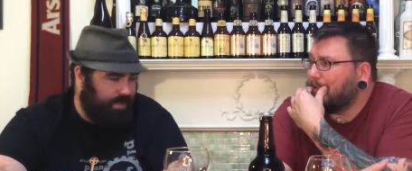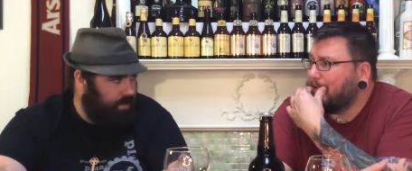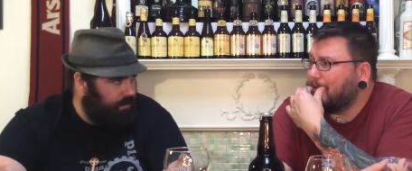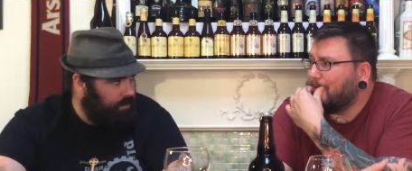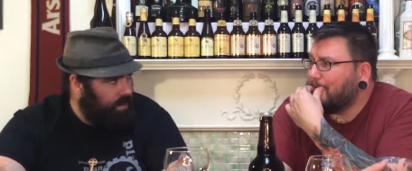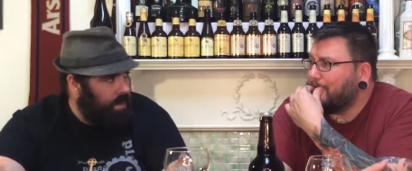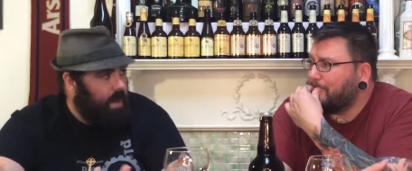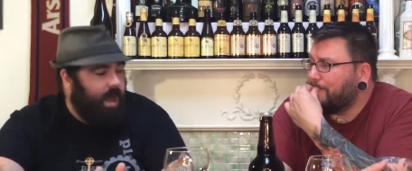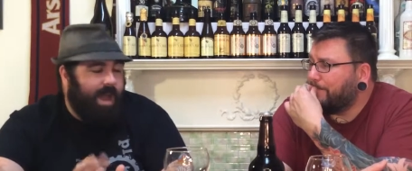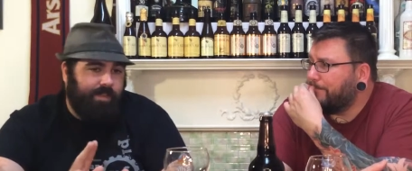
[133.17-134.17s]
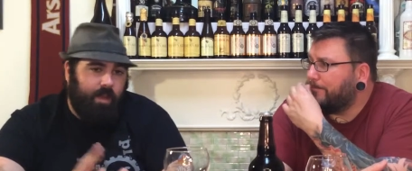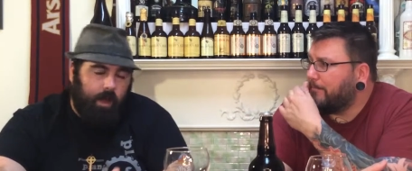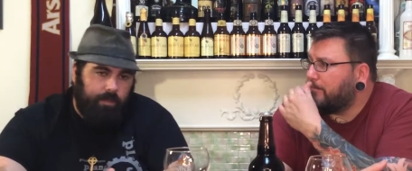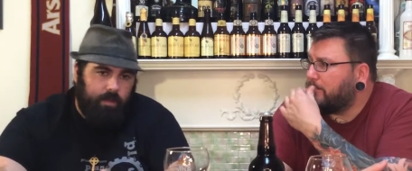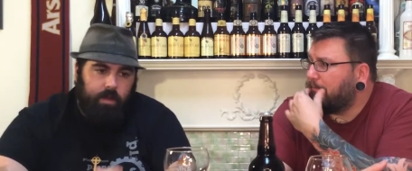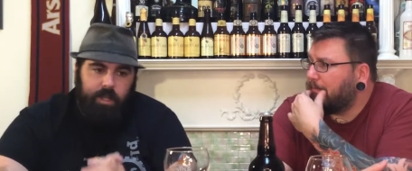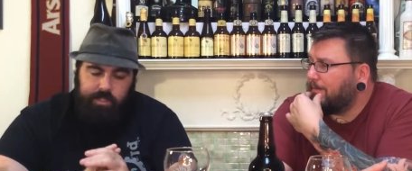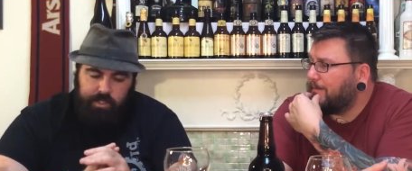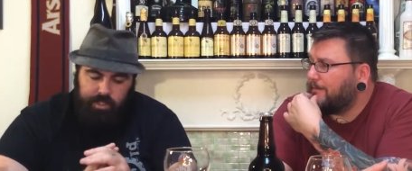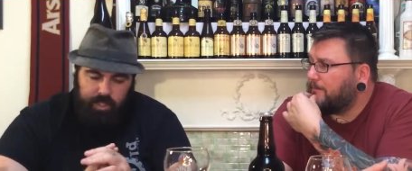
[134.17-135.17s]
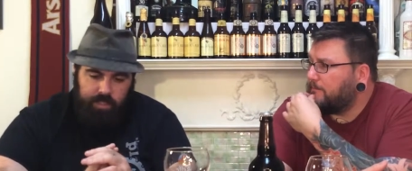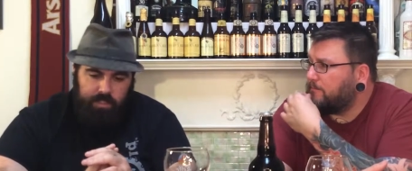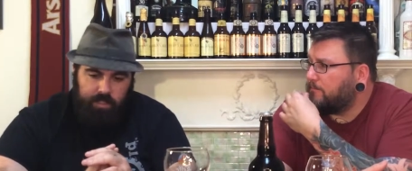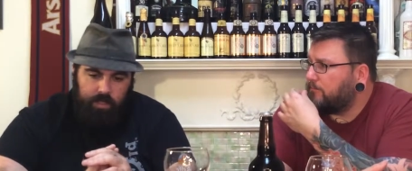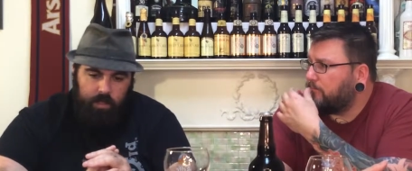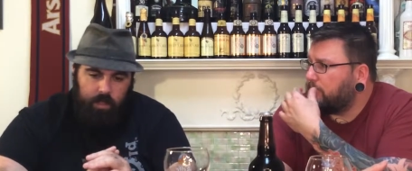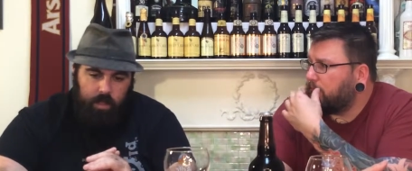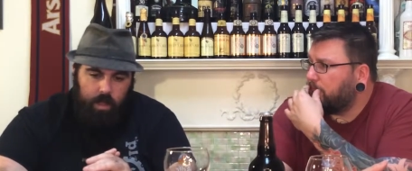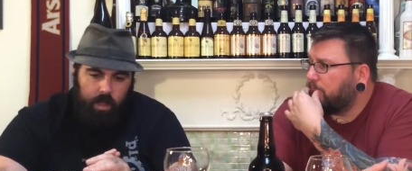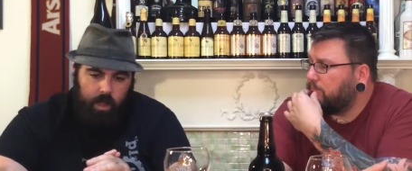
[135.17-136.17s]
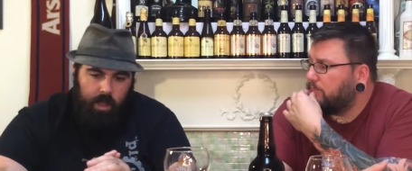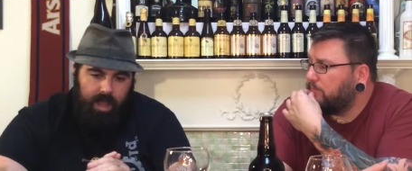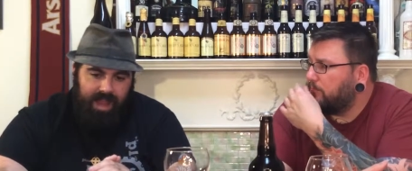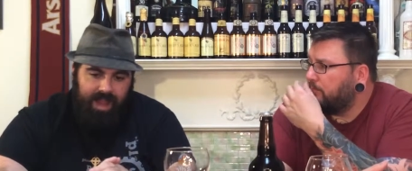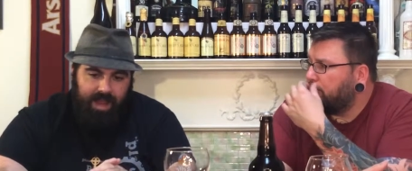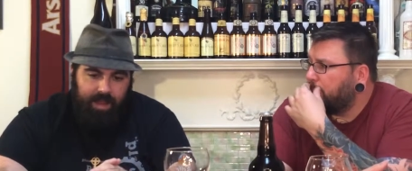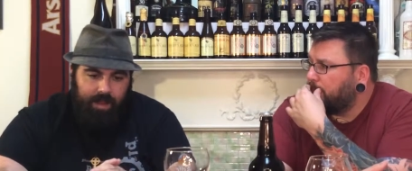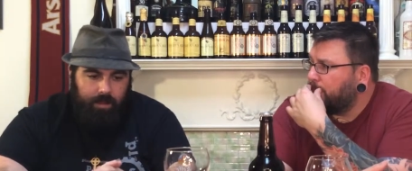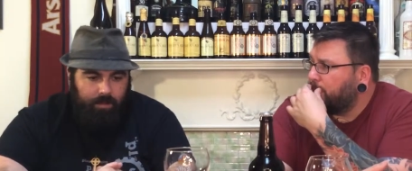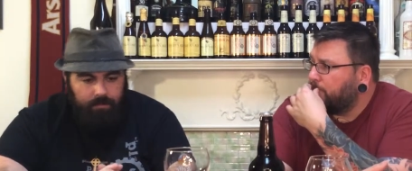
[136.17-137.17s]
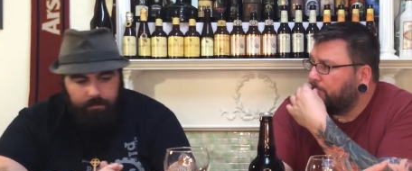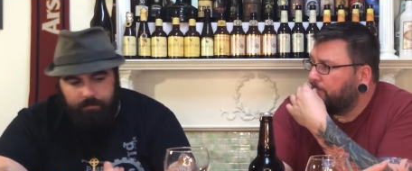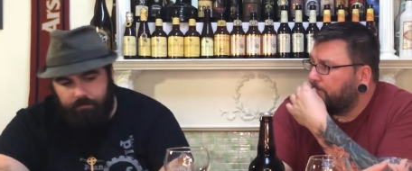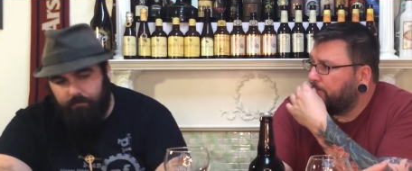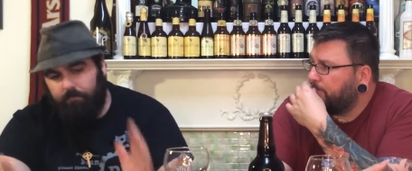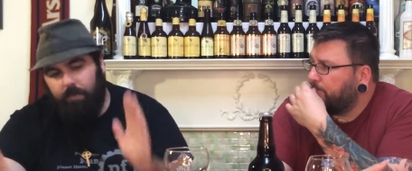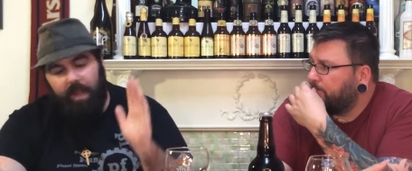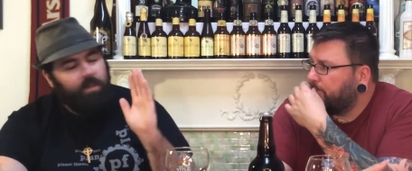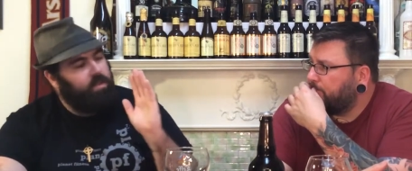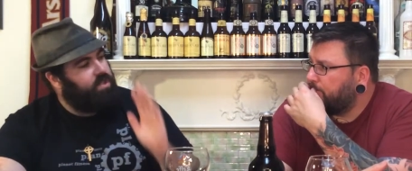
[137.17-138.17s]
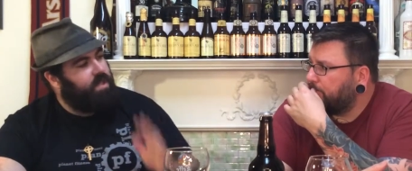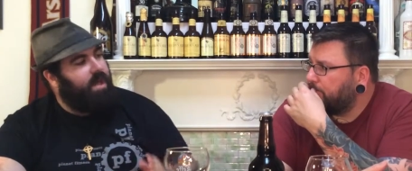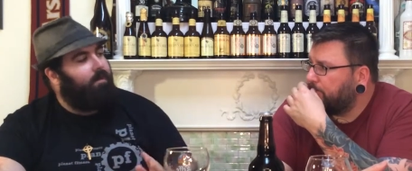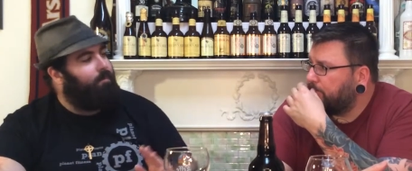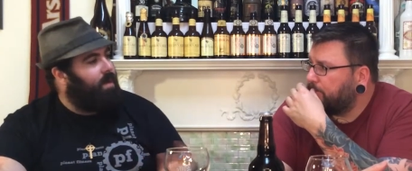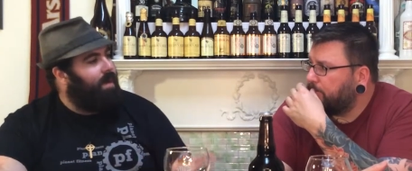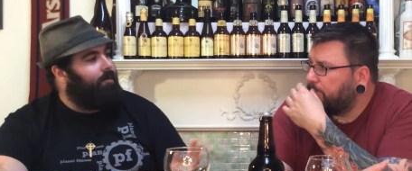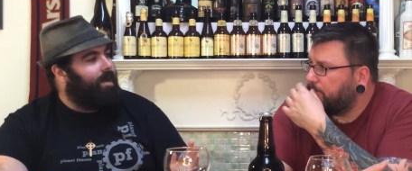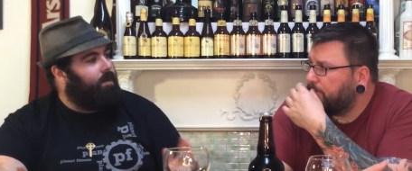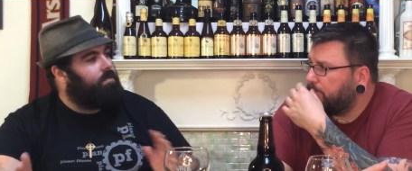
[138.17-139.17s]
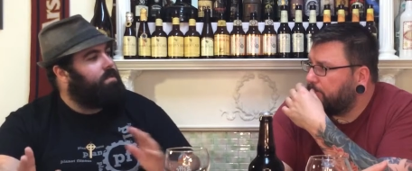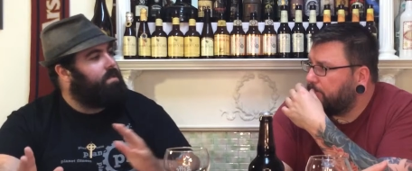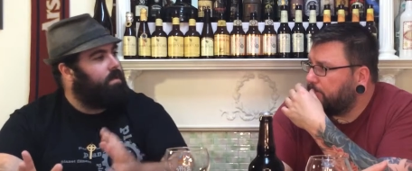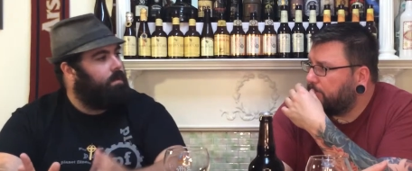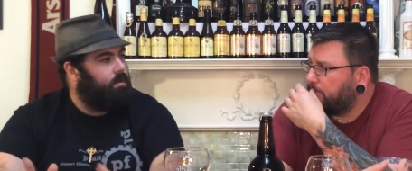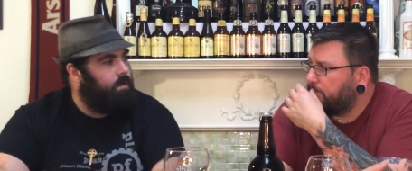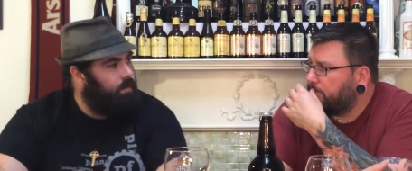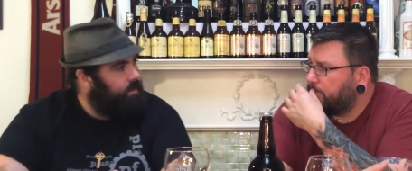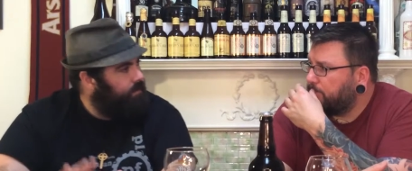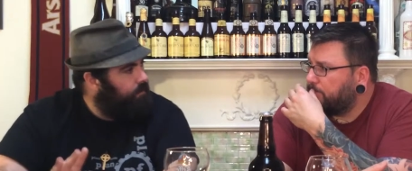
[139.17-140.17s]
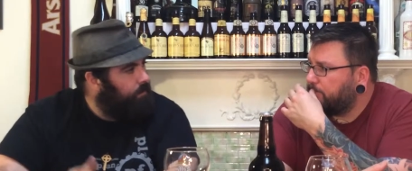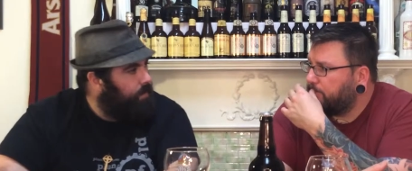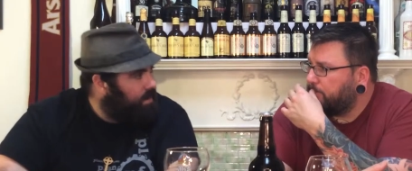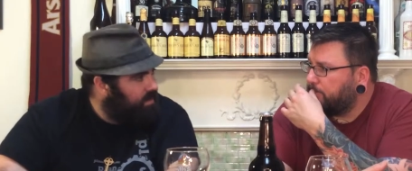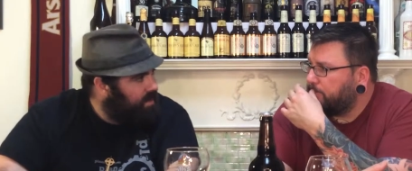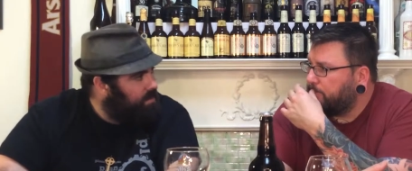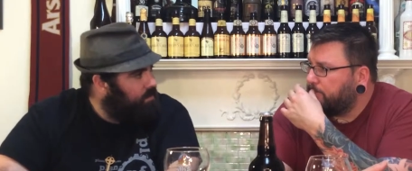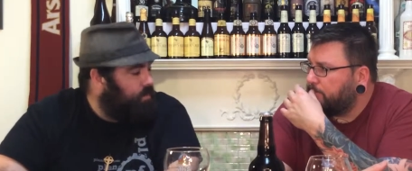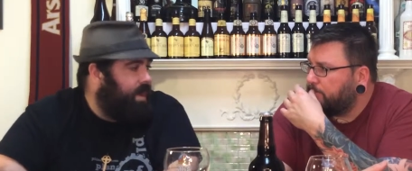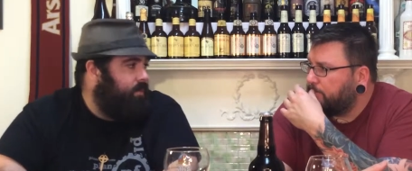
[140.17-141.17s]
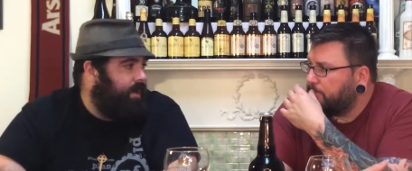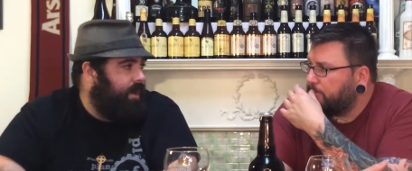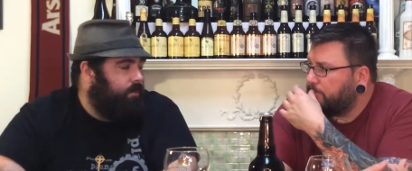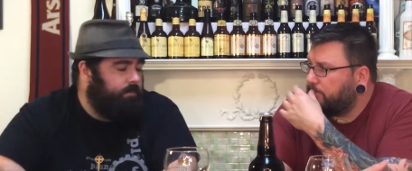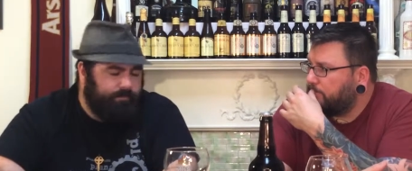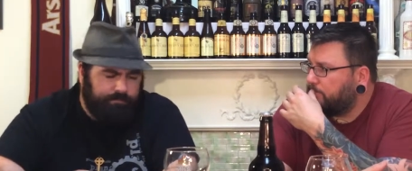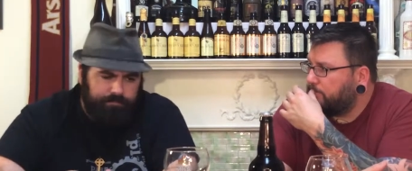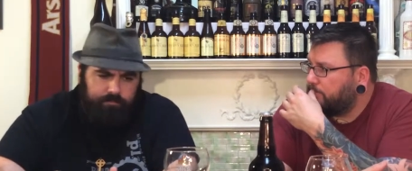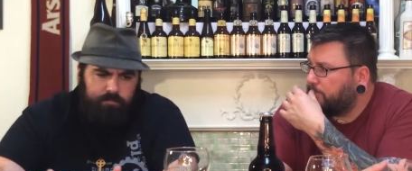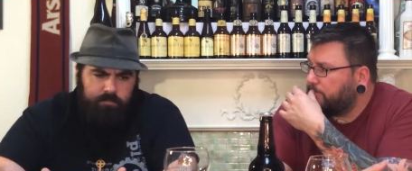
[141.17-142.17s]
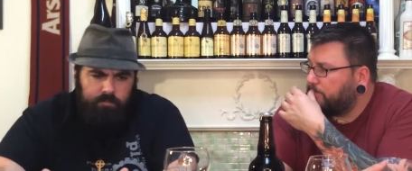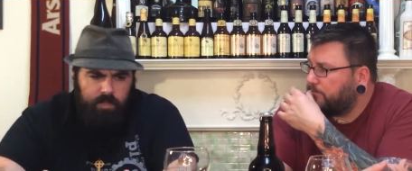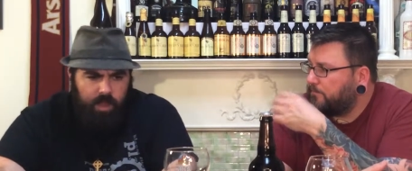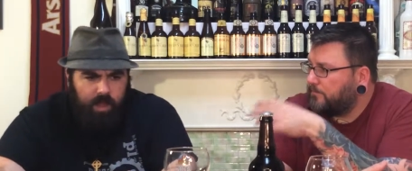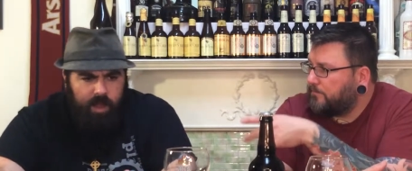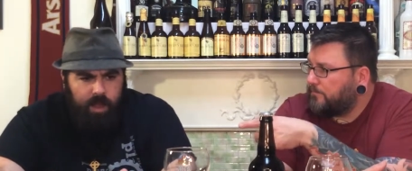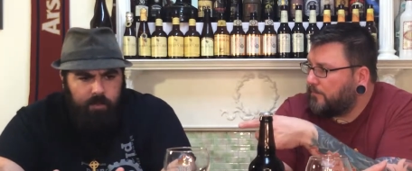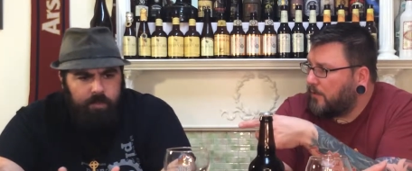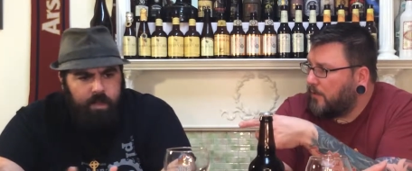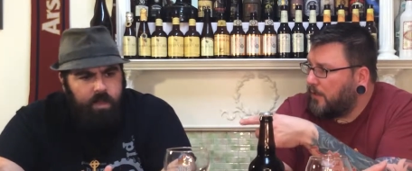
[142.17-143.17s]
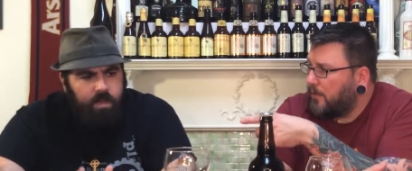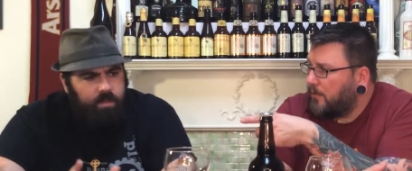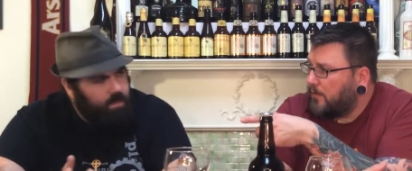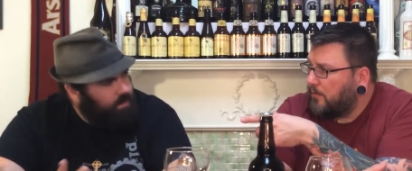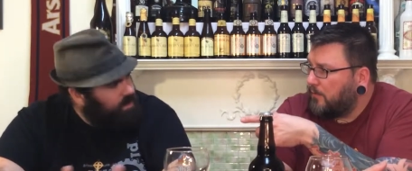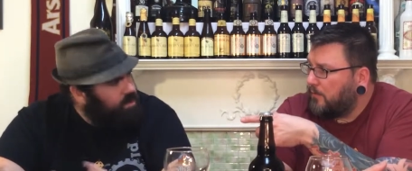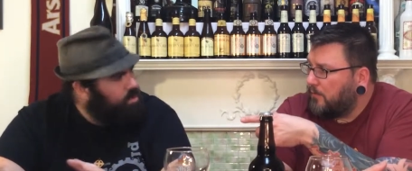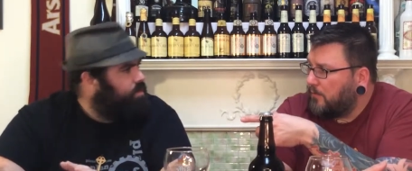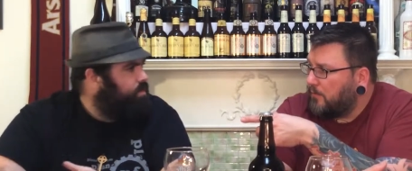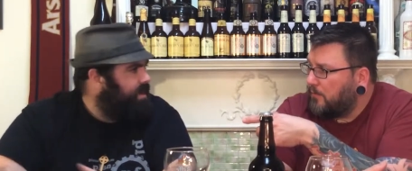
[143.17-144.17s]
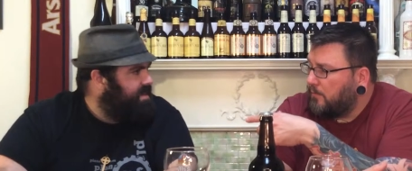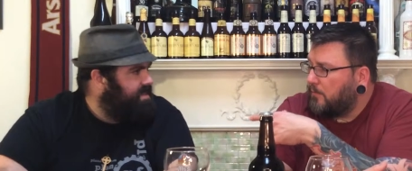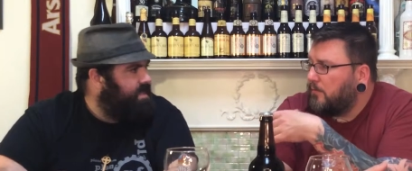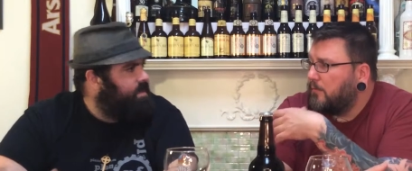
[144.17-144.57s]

Speaker 1: into. And the other is just a English style brown ale. Just a little bit of a maltier brown ale. Um, Nothing too crazy,